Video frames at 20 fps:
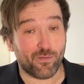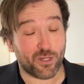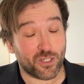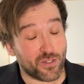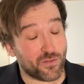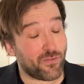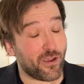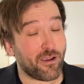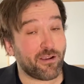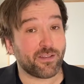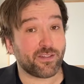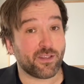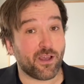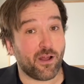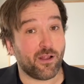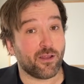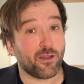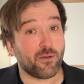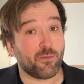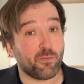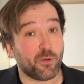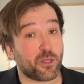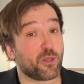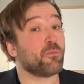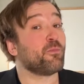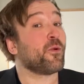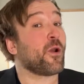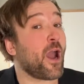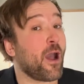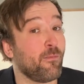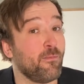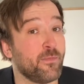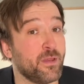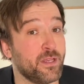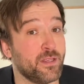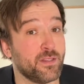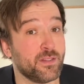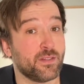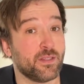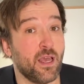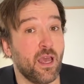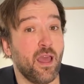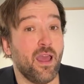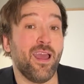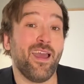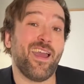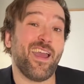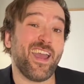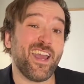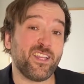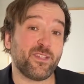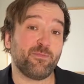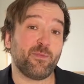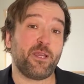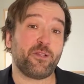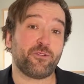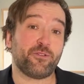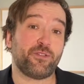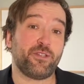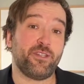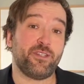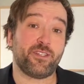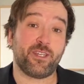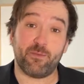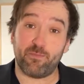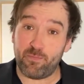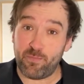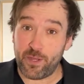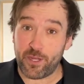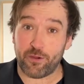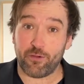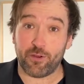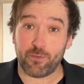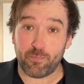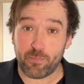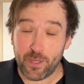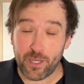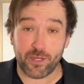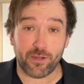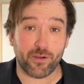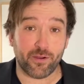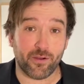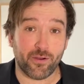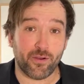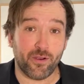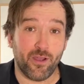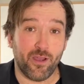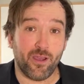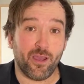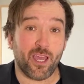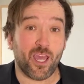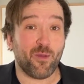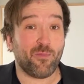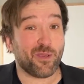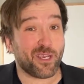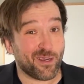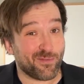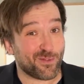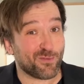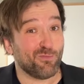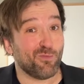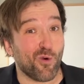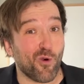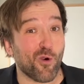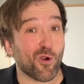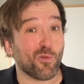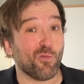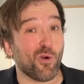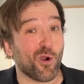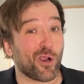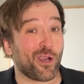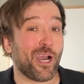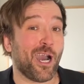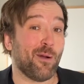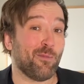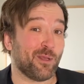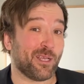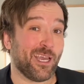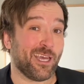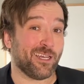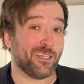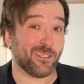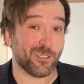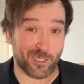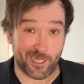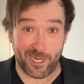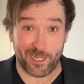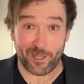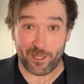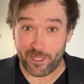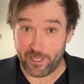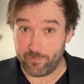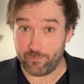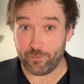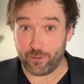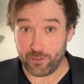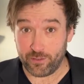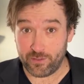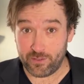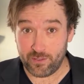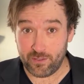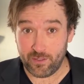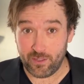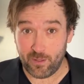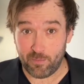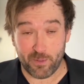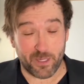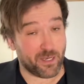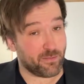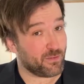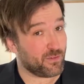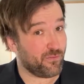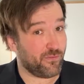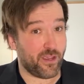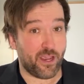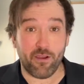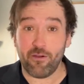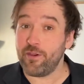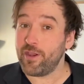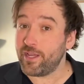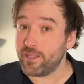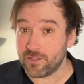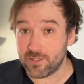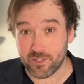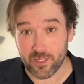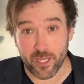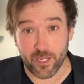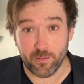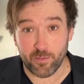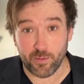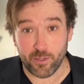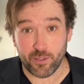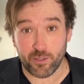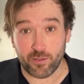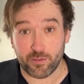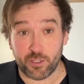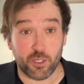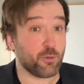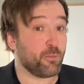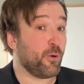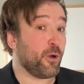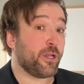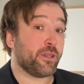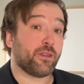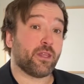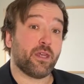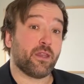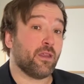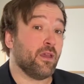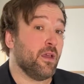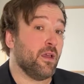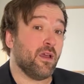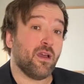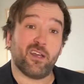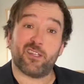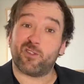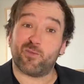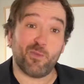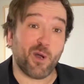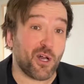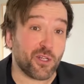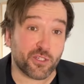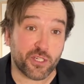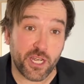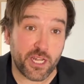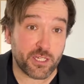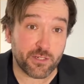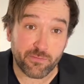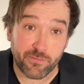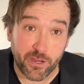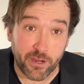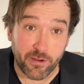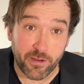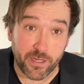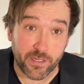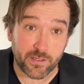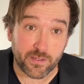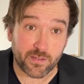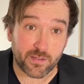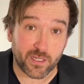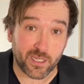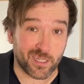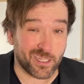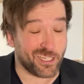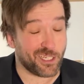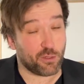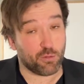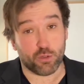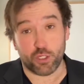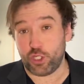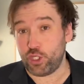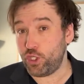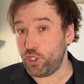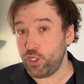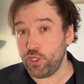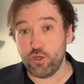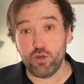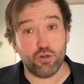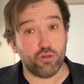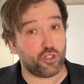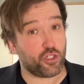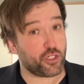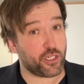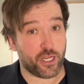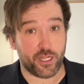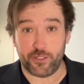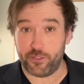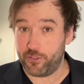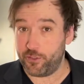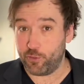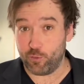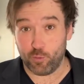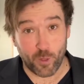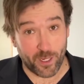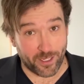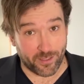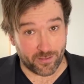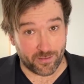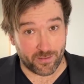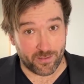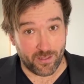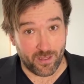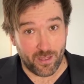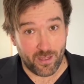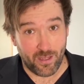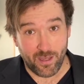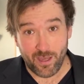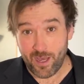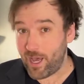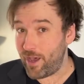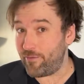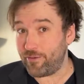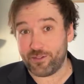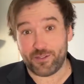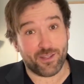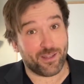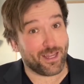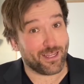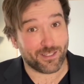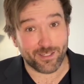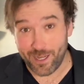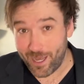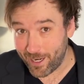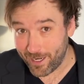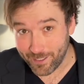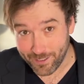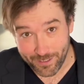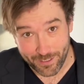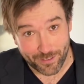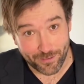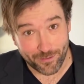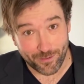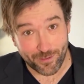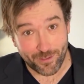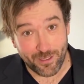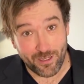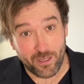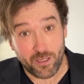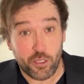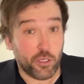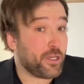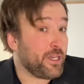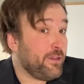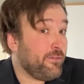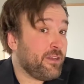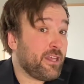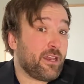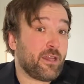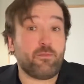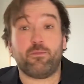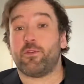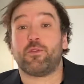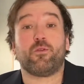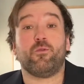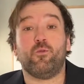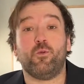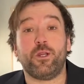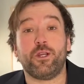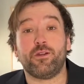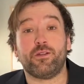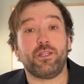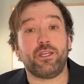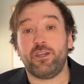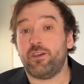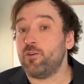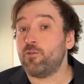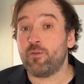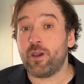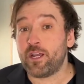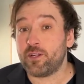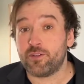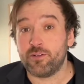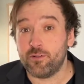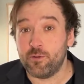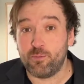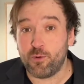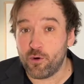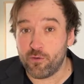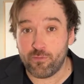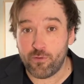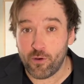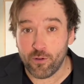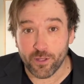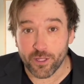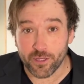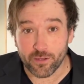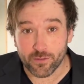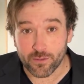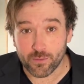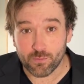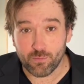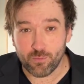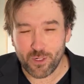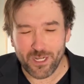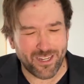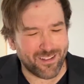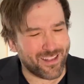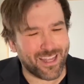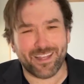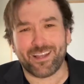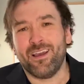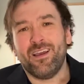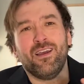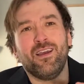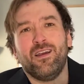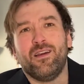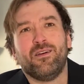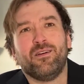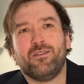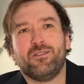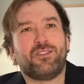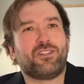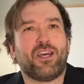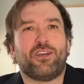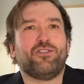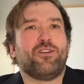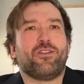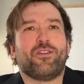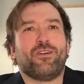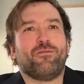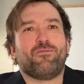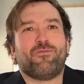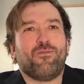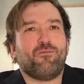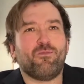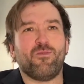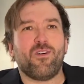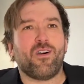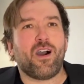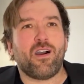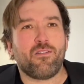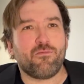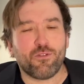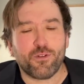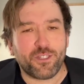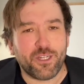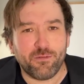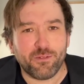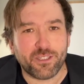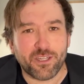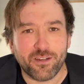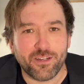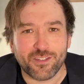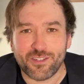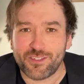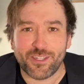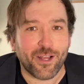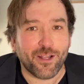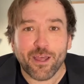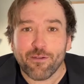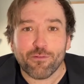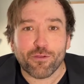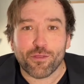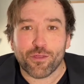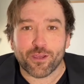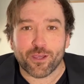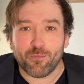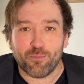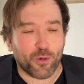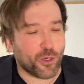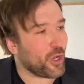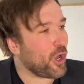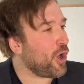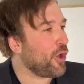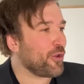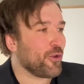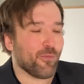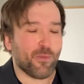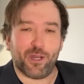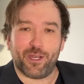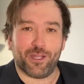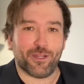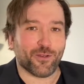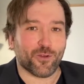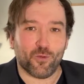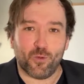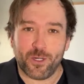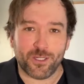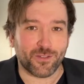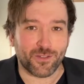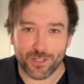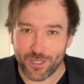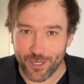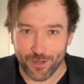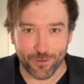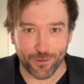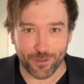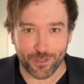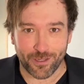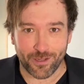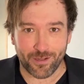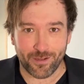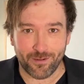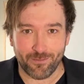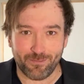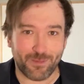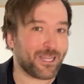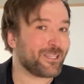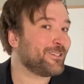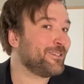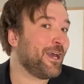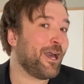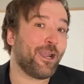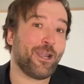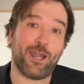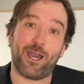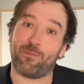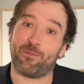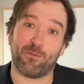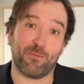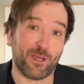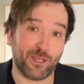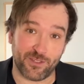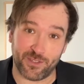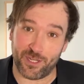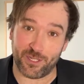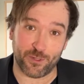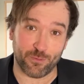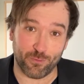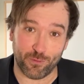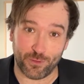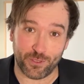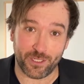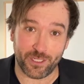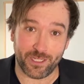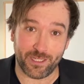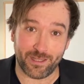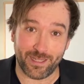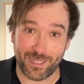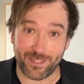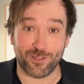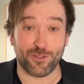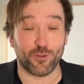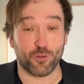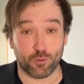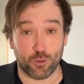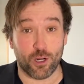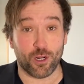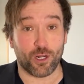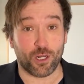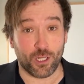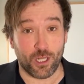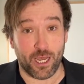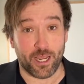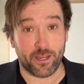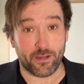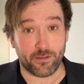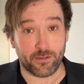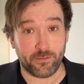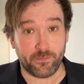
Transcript: which is very solid, but the problem is, as matrices get bigger and bigger, it becomes more and more complicated to take the inverse. It becomes very unstable, to the point that a small change in variance can lead to a huge change in your weights. Obviously, that's not ideal. You can even end up with weirdly irrational portfolios. The routine will tell you to sell everything and put all your money into one security. That's not an optimization routine. That's a drunk client.